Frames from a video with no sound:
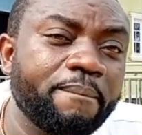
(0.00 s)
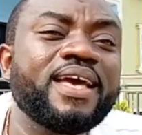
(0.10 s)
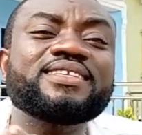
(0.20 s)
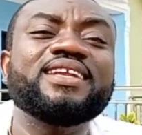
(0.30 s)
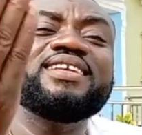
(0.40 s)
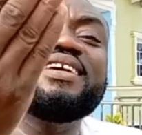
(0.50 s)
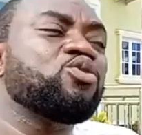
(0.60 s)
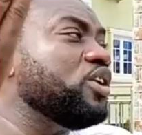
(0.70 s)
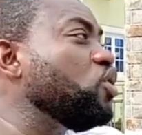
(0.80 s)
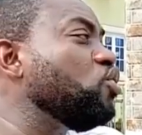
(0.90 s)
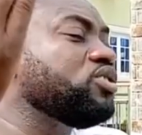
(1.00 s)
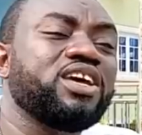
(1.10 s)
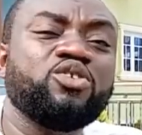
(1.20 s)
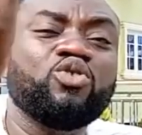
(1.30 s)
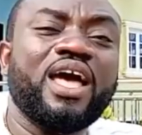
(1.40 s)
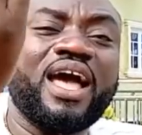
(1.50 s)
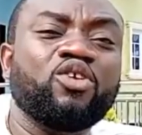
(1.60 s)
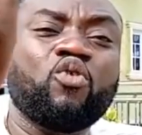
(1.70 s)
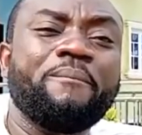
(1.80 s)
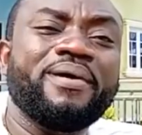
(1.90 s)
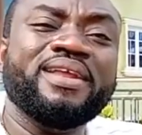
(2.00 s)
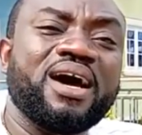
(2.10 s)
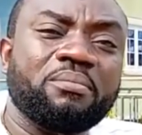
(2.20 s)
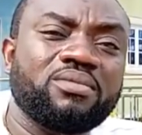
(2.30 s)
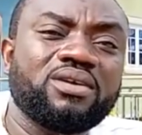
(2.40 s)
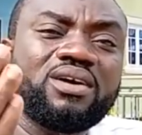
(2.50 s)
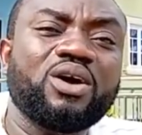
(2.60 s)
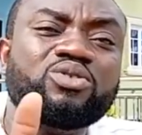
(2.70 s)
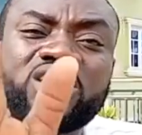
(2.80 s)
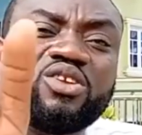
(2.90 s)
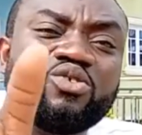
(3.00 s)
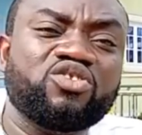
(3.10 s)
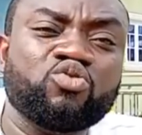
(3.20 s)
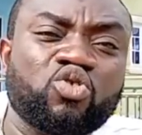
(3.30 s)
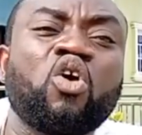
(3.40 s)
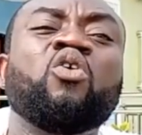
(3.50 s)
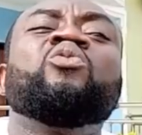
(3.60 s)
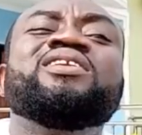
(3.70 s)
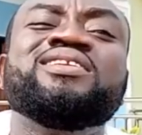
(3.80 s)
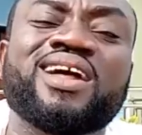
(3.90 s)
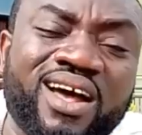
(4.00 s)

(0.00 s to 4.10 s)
Me as I did, so I not go tell you lie, I not go bend am. I will tell you the truth. Or when